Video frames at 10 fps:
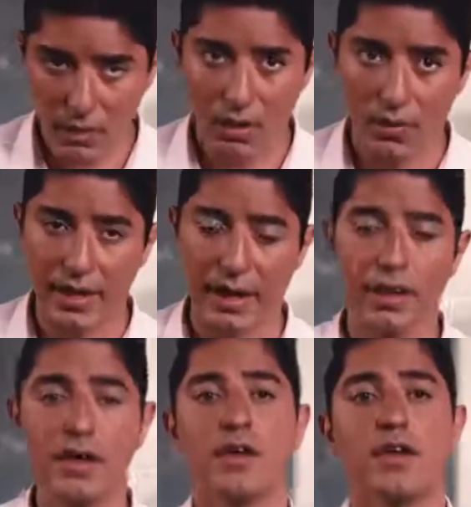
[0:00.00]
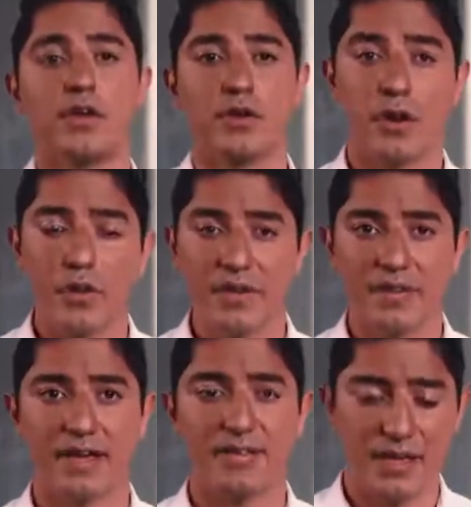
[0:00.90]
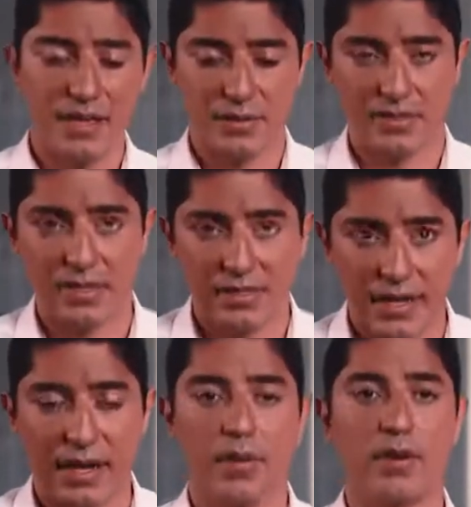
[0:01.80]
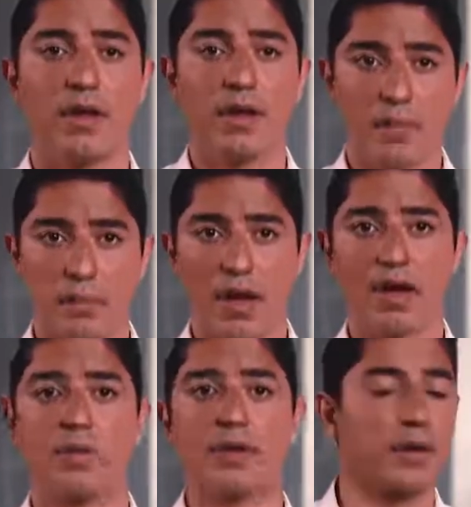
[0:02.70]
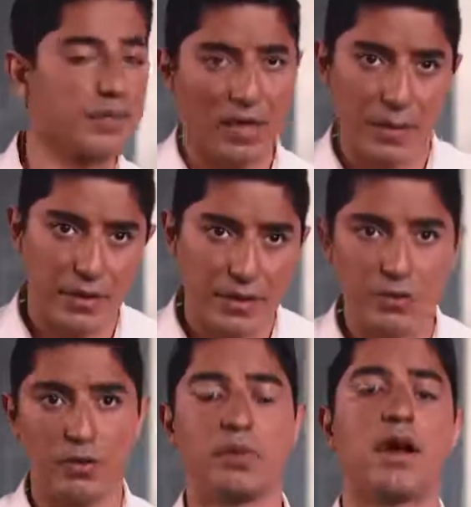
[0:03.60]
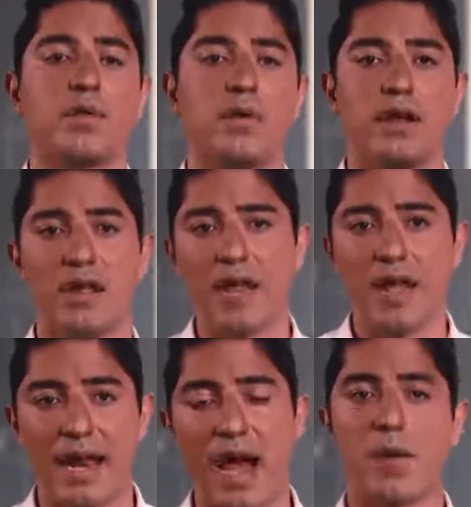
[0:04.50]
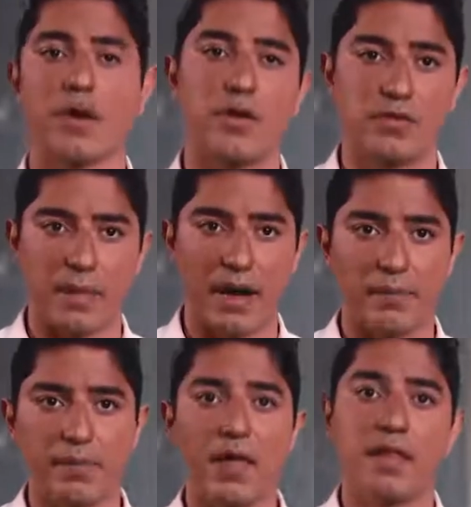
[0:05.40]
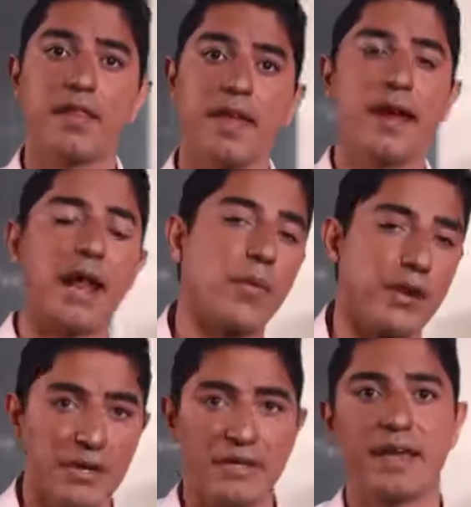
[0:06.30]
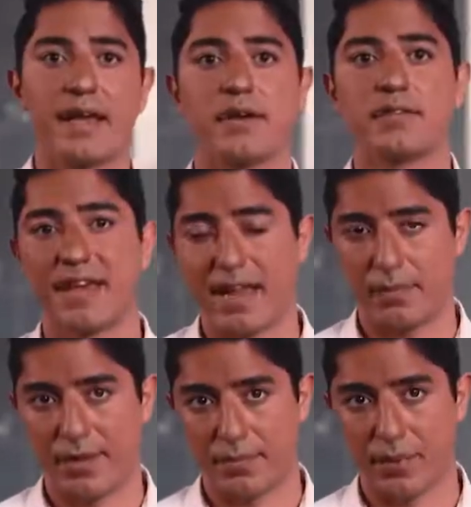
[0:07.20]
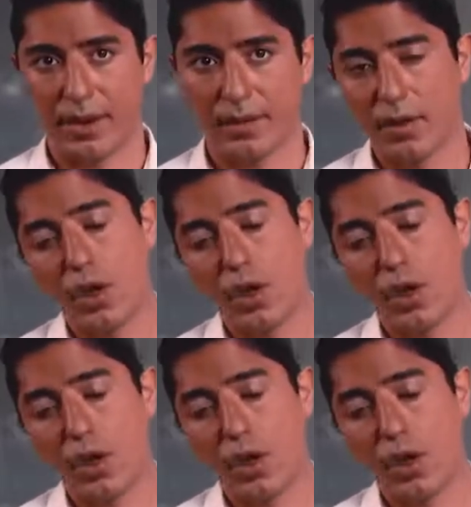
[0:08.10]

Okay, you go to the test day, you sit down, block 1 comes up, you do block 1. An hour goes by. Then I want you to take a 10-minute break.